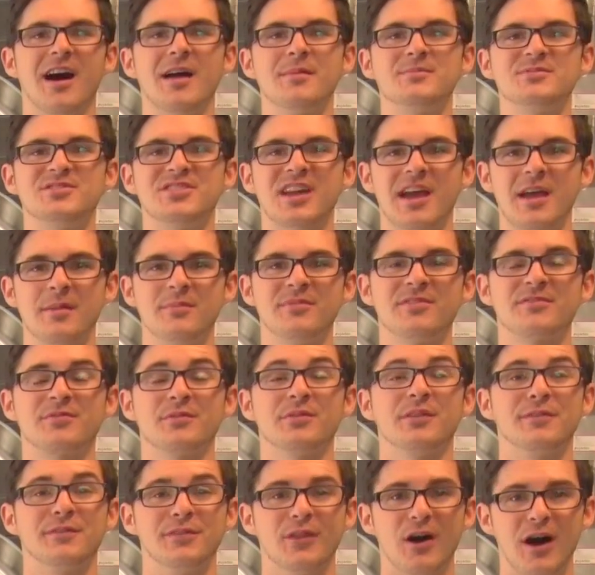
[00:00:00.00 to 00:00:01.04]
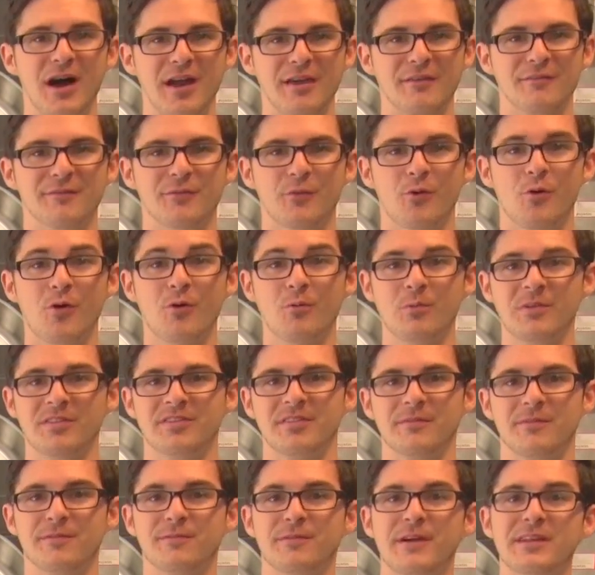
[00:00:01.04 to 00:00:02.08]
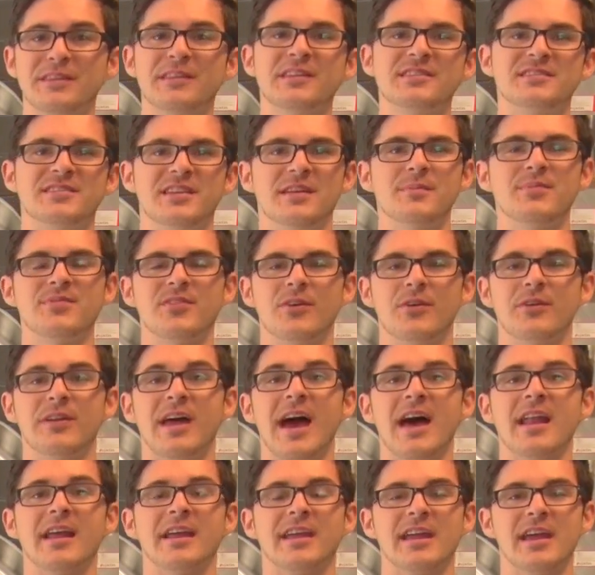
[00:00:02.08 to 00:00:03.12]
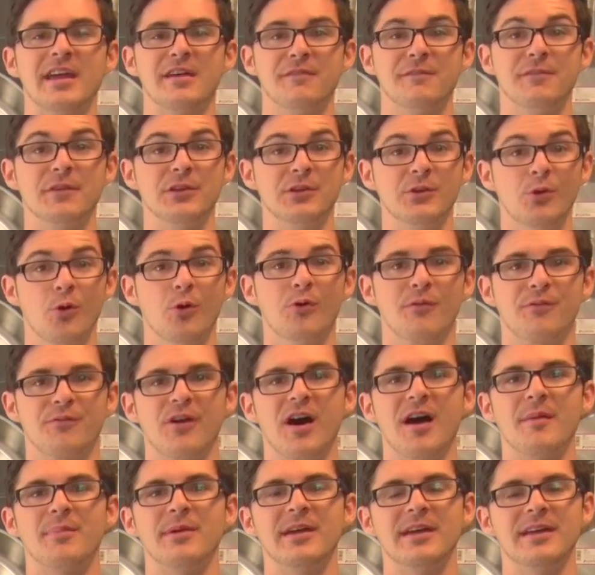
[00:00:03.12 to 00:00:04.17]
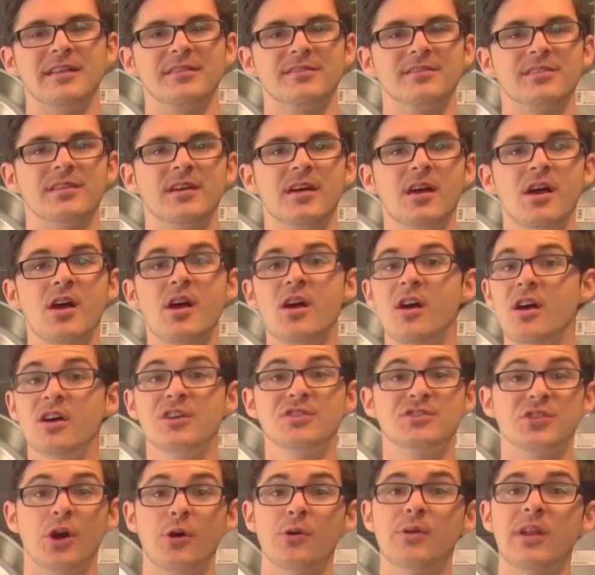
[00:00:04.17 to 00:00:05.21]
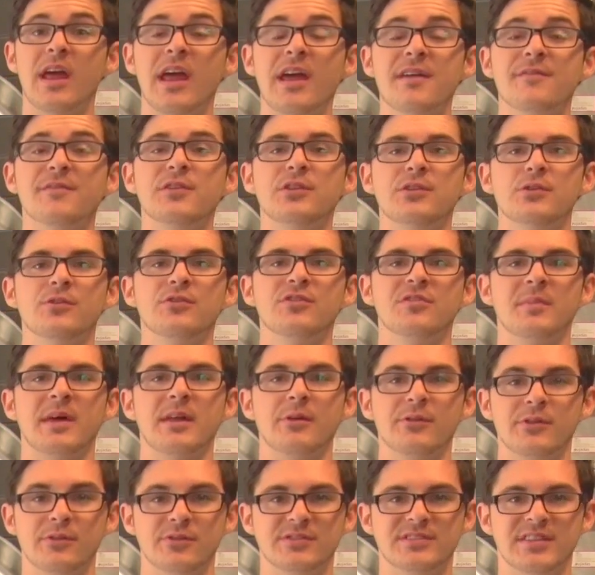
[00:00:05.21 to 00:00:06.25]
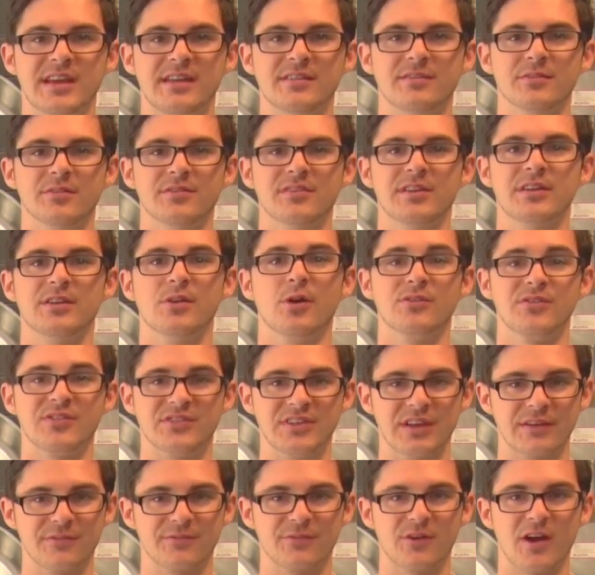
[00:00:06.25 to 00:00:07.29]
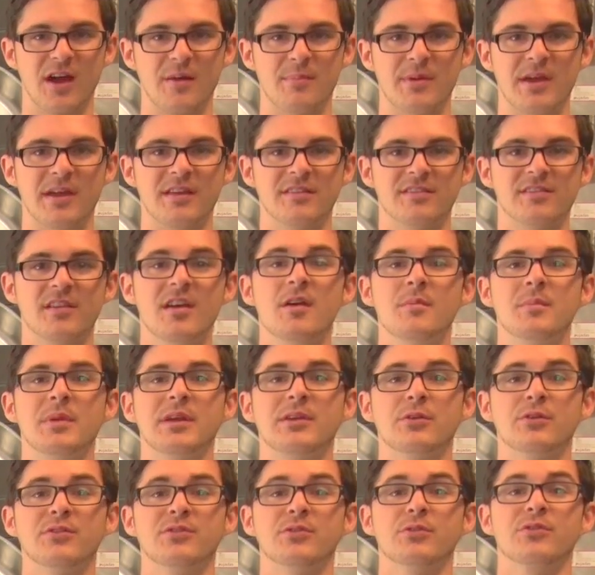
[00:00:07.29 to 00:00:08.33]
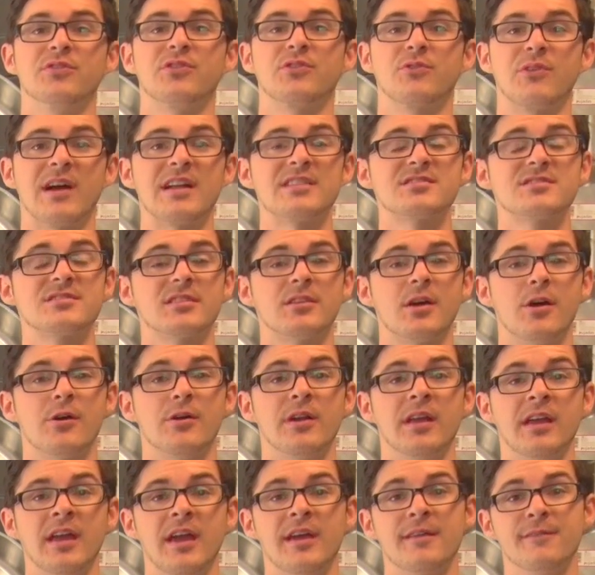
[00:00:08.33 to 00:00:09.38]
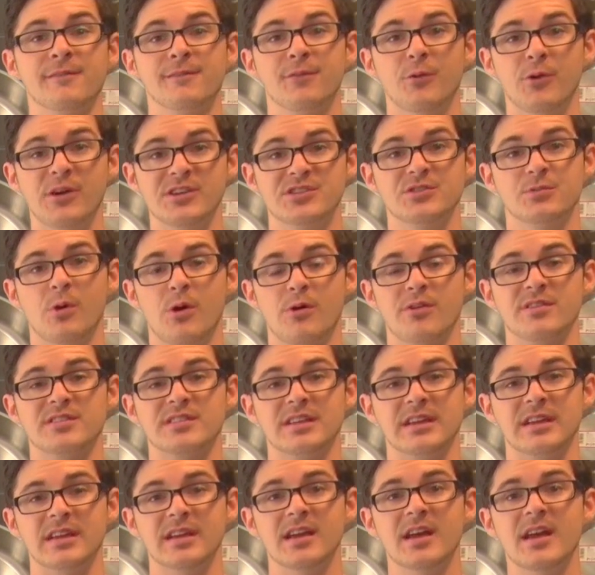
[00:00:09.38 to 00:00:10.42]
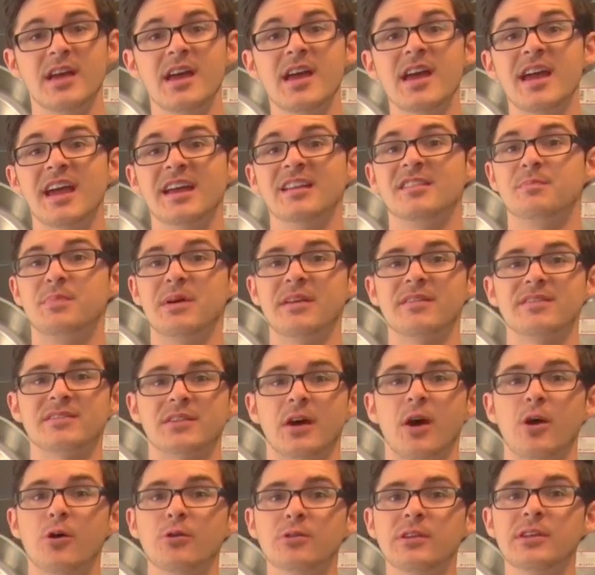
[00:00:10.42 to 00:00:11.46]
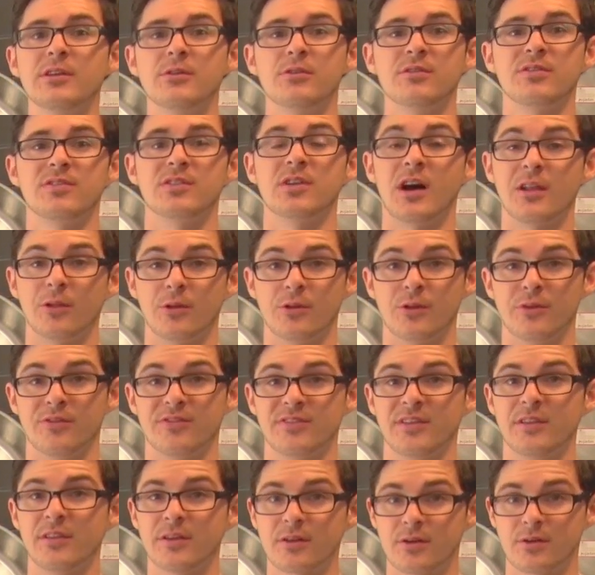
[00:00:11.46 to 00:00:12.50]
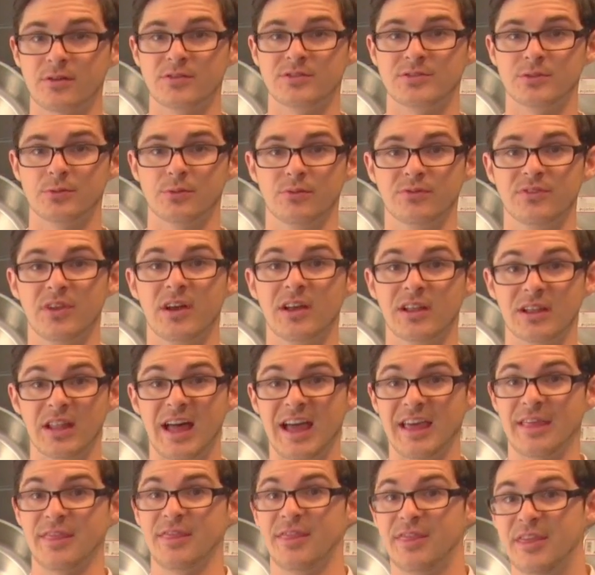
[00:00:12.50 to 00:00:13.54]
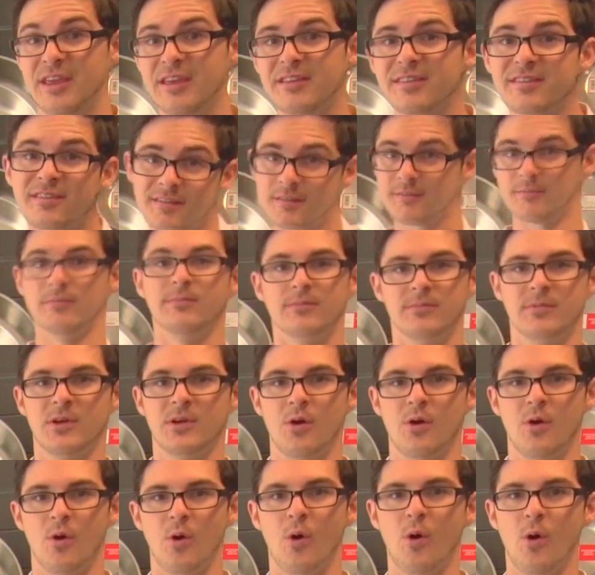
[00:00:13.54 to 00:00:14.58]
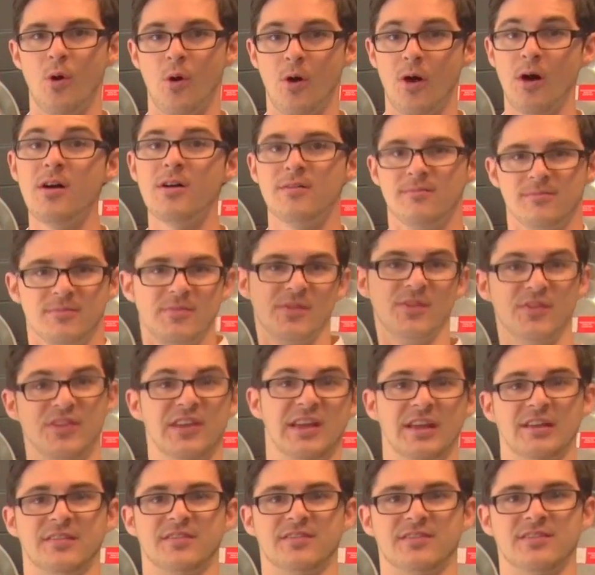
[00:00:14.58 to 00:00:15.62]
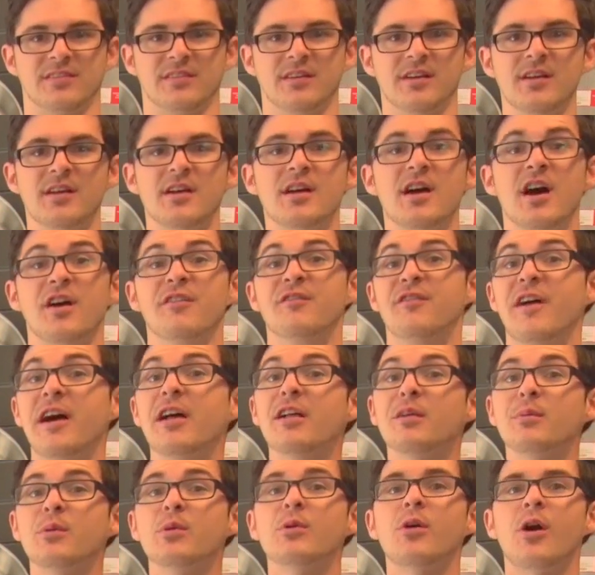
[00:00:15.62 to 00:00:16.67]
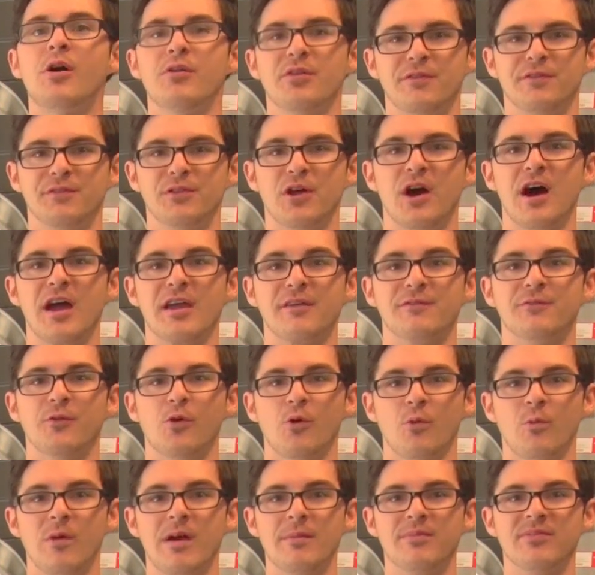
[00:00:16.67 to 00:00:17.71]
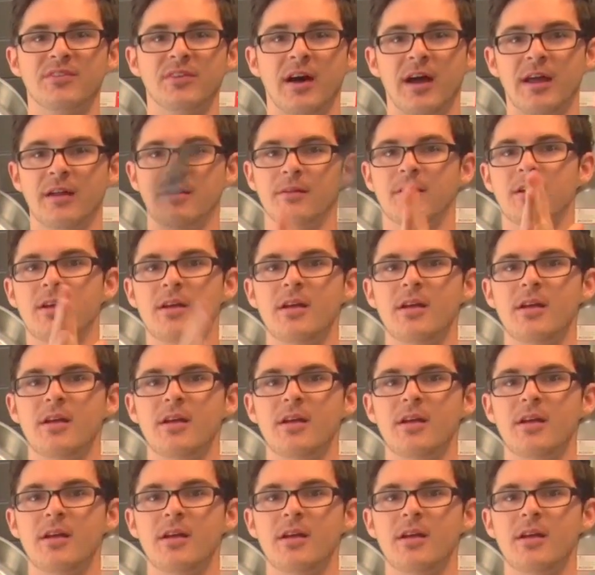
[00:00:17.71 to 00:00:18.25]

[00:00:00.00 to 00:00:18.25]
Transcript: I'm James from The Flying Fork with some friendly tips on how to care for your fry pans. Don't ever use metal utensils in non-stick fry pans because you'll scratch the coating and void your warranty. It's best to only use nylon or silicone tools like this or this, available on the Flying Fork website.